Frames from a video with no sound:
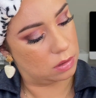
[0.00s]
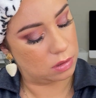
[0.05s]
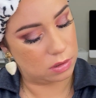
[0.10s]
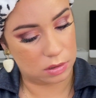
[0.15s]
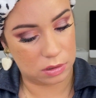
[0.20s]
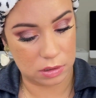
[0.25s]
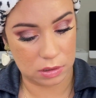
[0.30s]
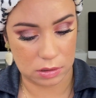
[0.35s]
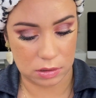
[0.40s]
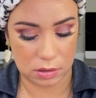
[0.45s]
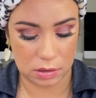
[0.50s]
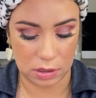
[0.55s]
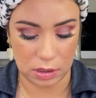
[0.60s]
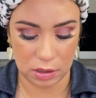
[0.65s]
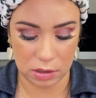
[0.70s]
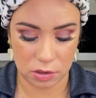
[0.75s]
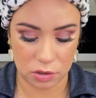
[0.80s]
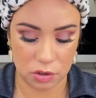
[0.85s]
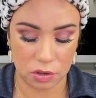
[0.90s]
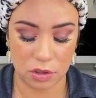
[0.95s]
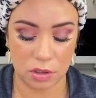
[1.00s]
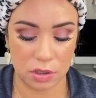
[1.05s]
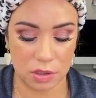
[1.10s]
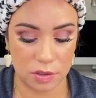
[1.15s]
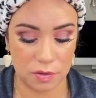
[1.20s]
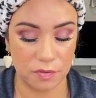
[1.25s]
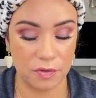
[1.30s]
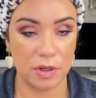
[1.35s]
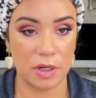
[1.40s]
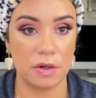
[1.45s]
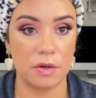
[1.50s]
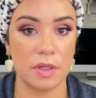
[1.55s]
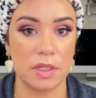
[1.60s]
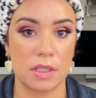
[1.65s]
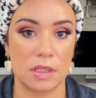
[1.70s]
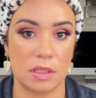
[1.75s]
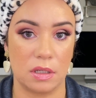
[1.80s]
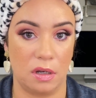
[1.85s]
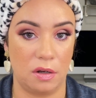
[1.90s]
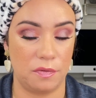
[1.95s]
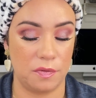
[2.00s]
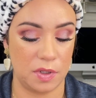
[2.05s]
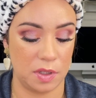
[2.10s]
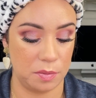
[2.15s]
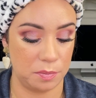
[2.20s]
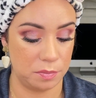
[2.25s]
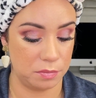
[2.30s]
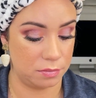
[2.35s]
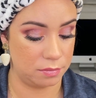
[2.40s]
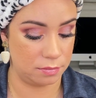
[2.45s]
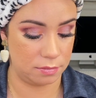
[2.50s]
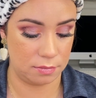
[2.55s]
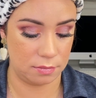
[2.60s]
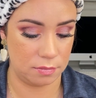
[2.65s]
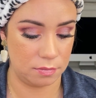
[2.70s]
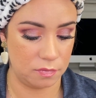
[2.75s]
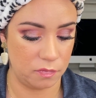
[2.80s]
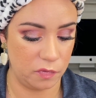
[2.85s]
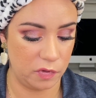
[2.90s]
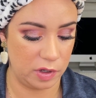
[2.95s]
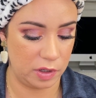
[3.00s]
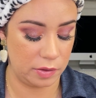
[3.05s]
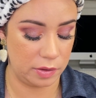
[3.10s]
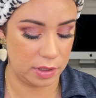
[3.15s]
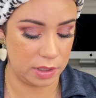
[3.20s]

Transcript: The texture is very soft and very